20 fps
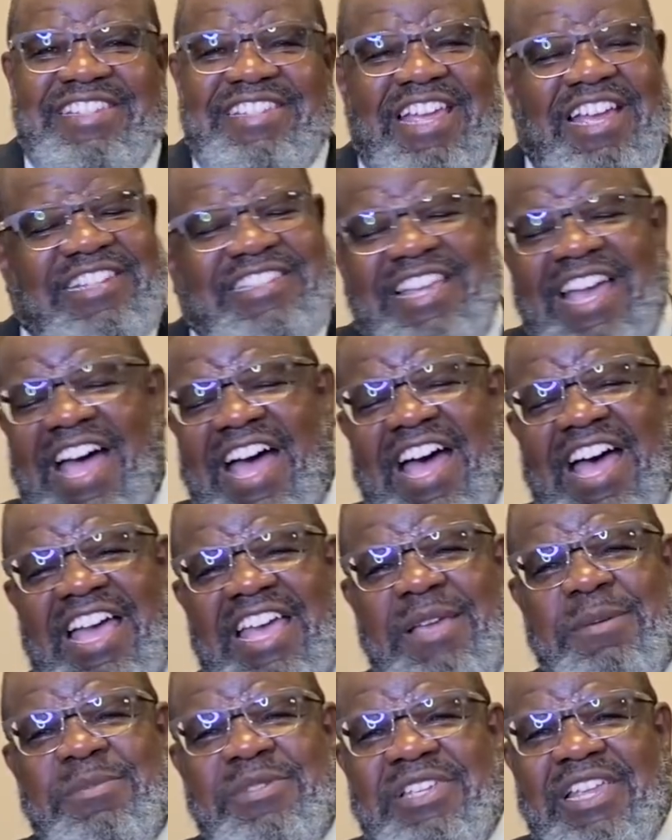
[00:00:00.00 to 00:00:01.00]
there are
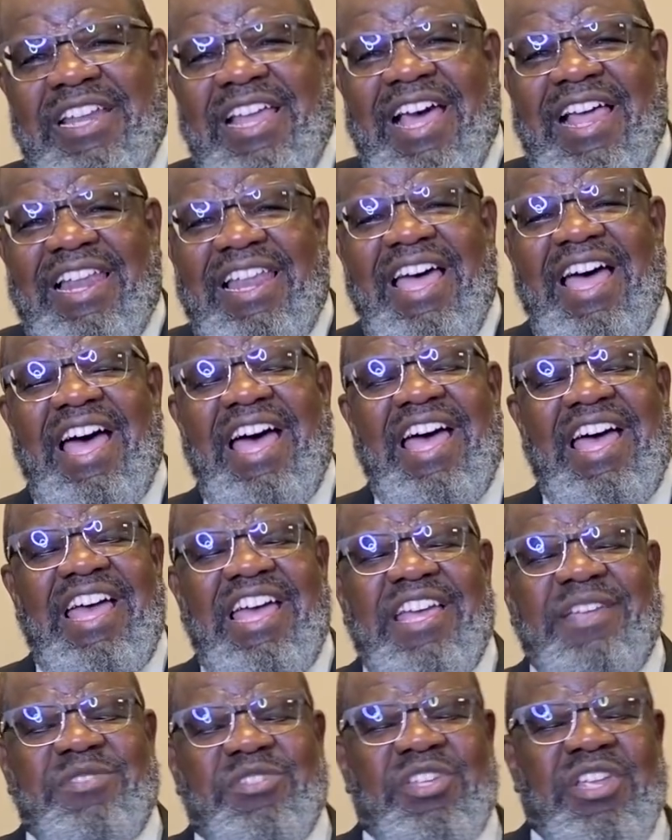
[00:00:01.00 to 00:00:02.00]
times in our
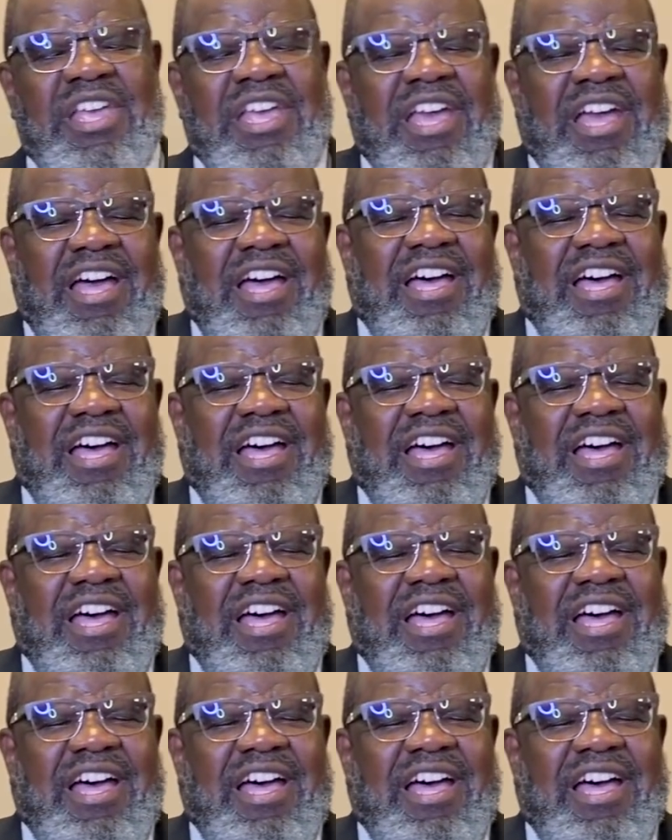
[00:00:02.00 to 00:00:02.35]
lives uh,